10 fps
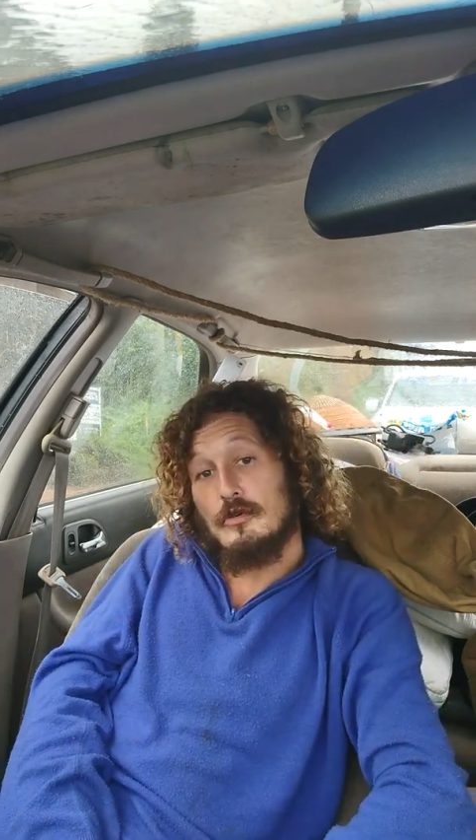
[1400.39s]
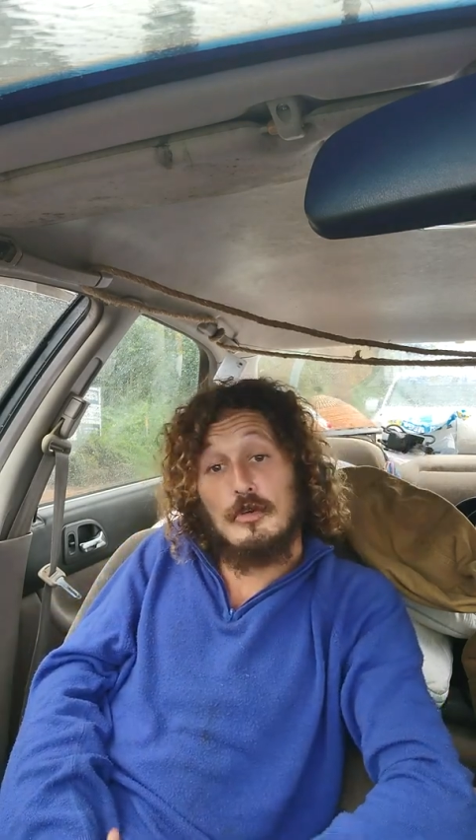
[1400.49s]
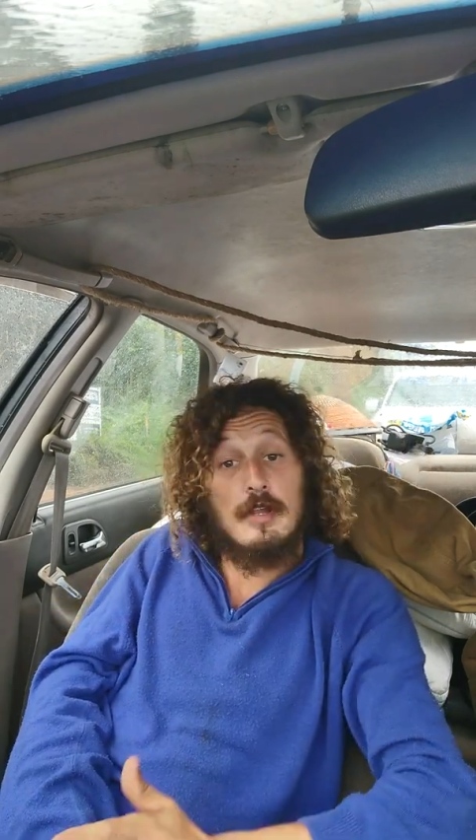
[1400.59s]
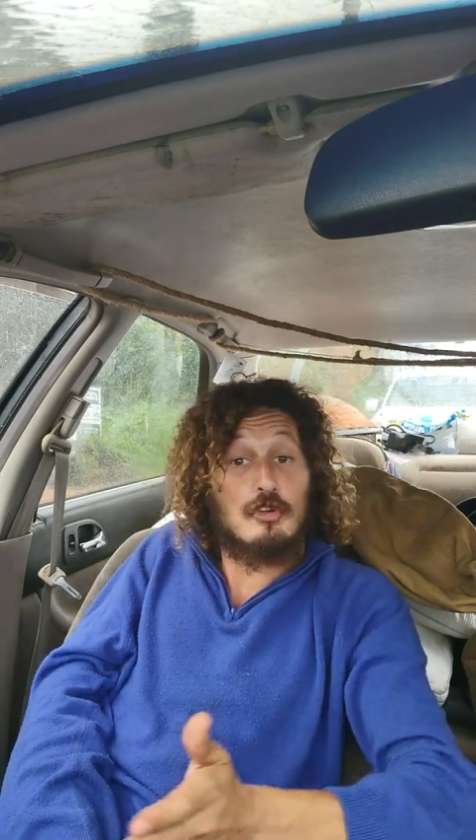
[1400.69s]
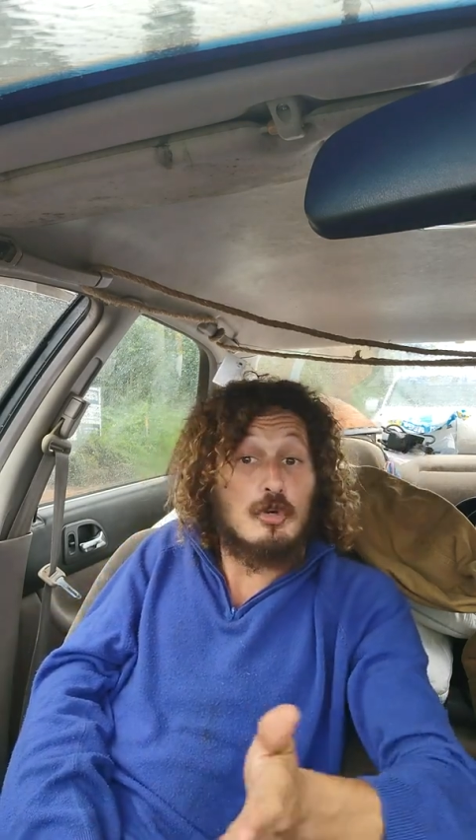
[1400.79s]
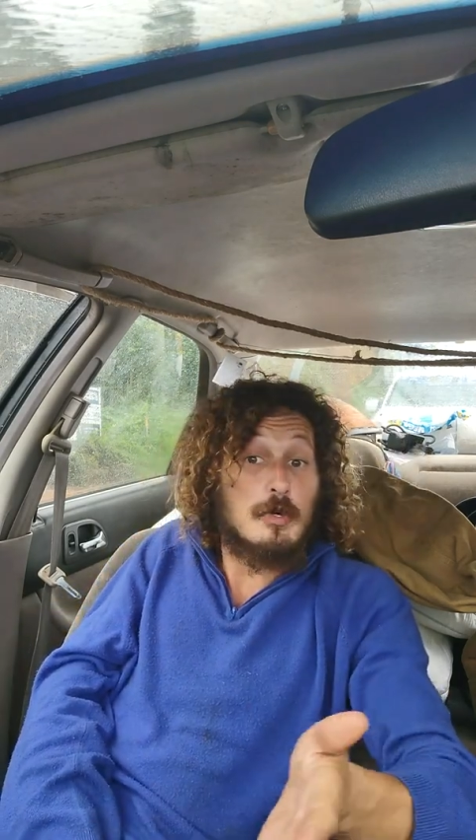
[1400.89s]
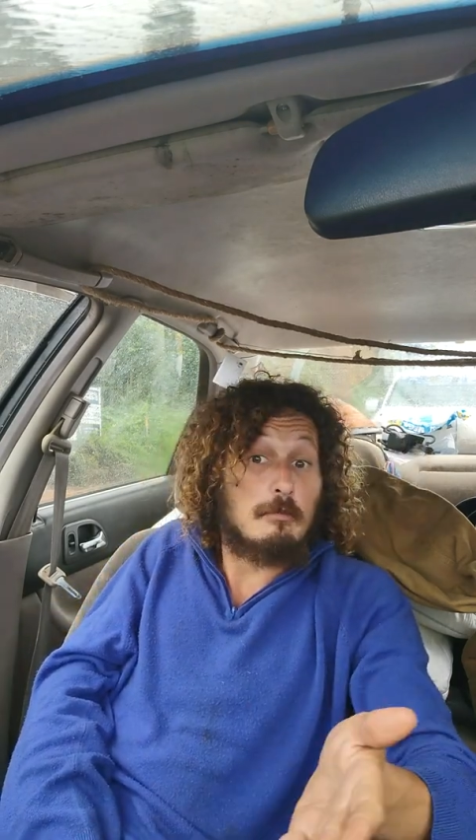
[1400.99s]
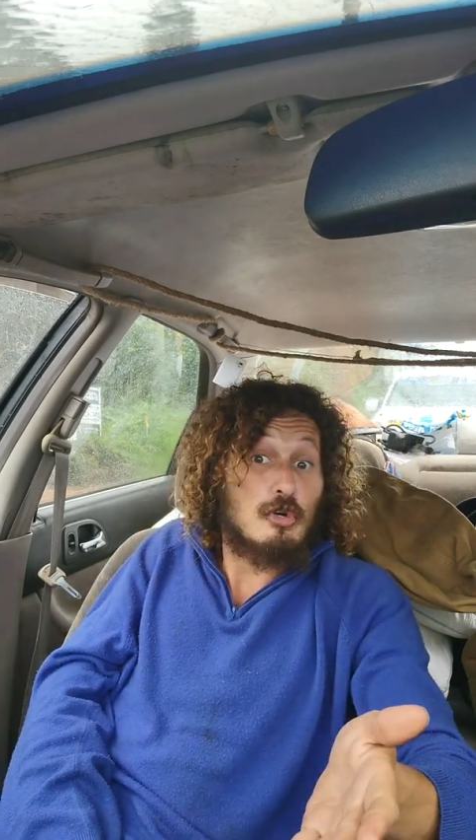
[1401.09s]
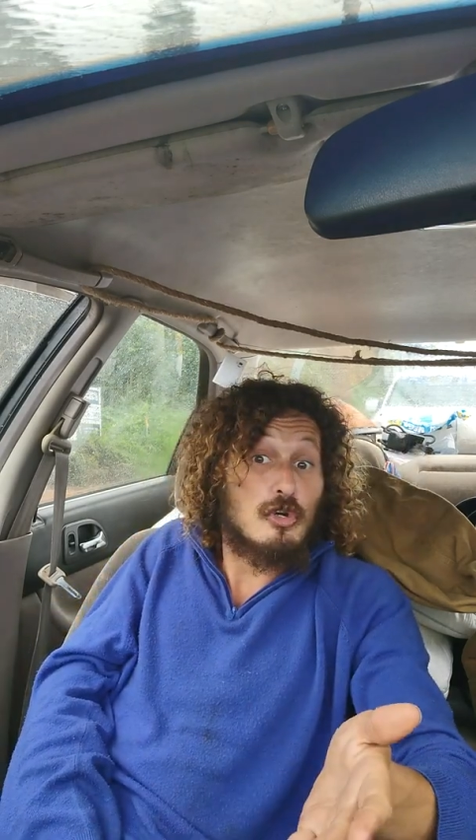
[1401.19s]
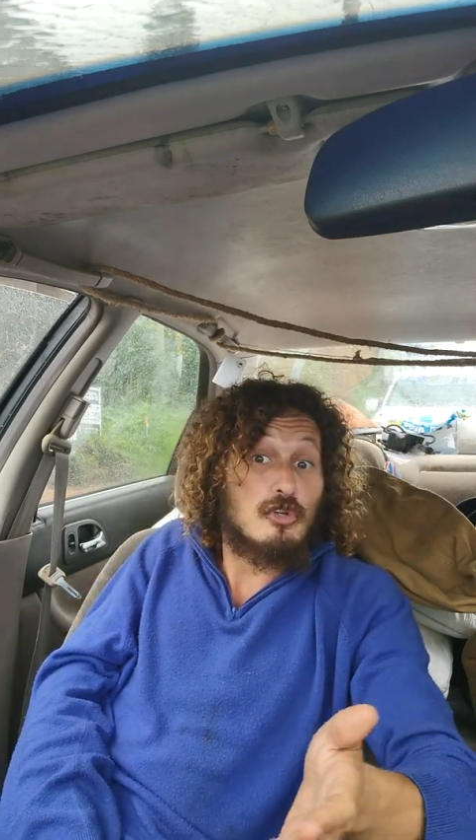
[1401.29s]
You never know what a
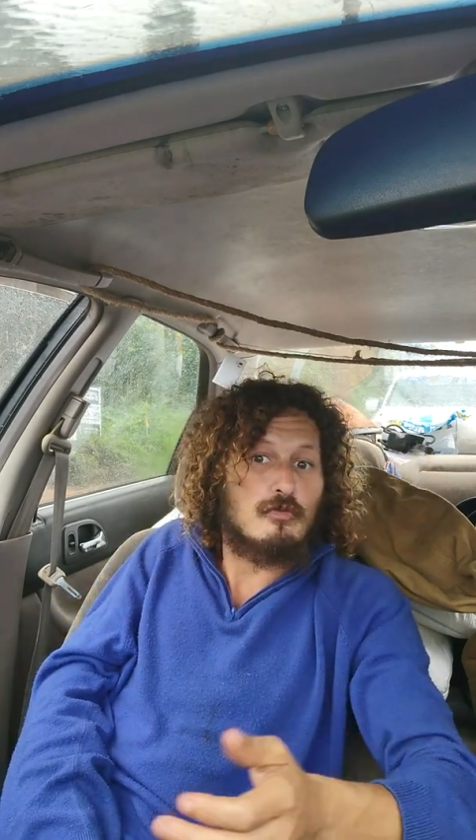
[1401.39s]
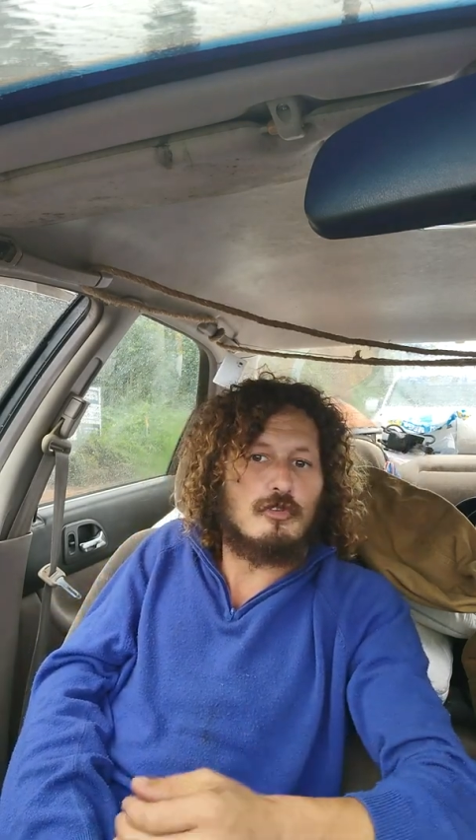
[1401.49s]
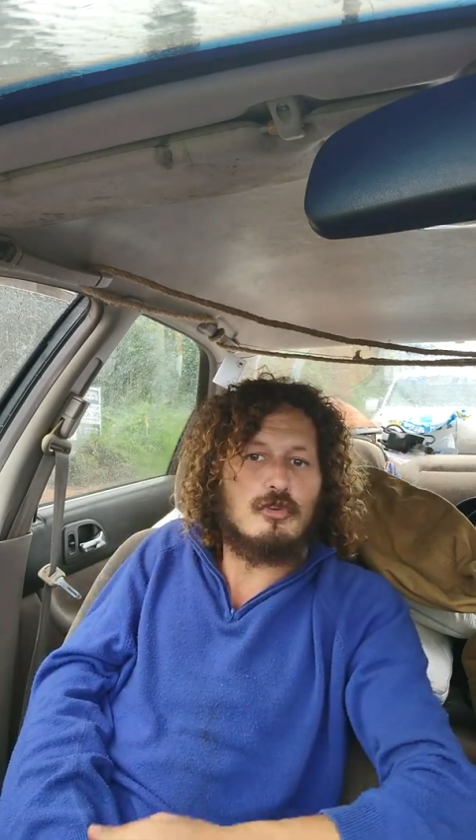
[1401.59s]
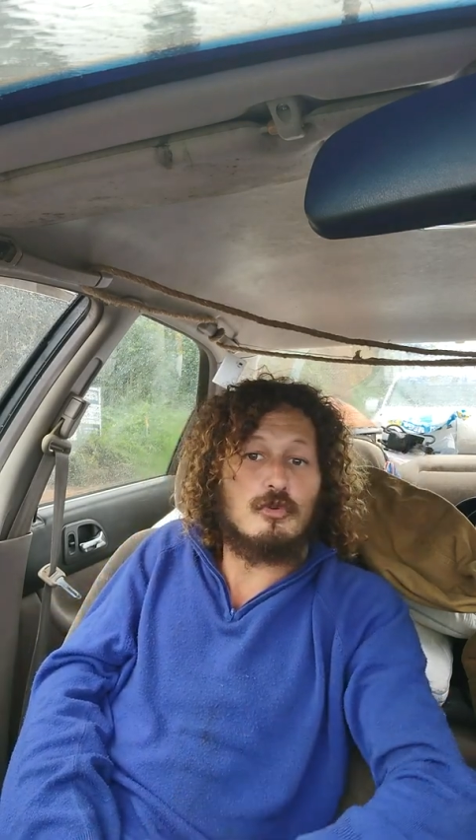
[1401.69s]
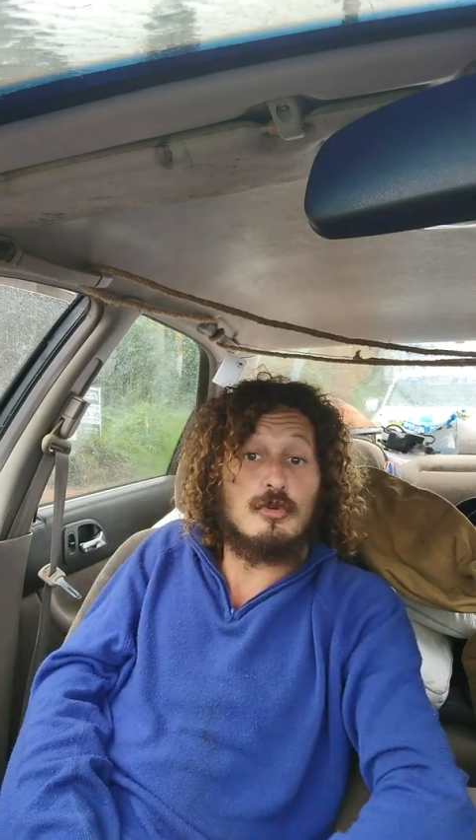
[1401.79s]
book could do for you.